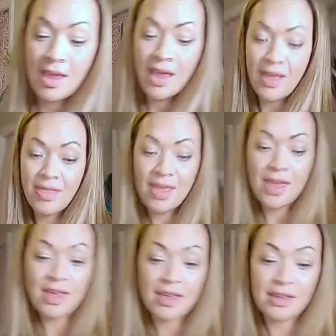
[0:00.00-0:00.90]
And
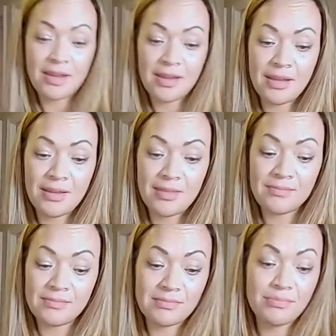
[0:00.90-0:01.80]
then
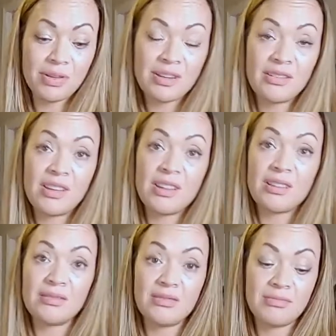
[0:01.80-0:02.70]
put it
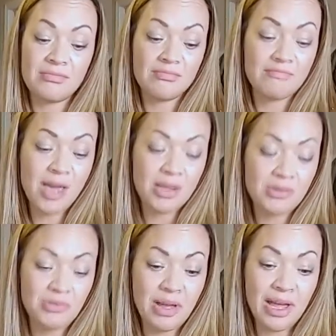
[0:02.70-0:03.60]
on
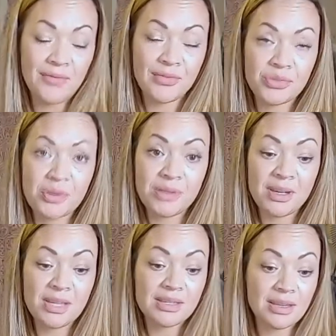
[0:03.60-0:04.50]
manual high for 20
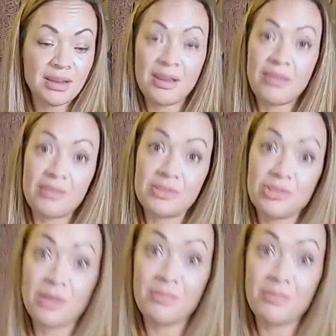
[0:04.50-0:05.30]
minutes, and I got all this chicken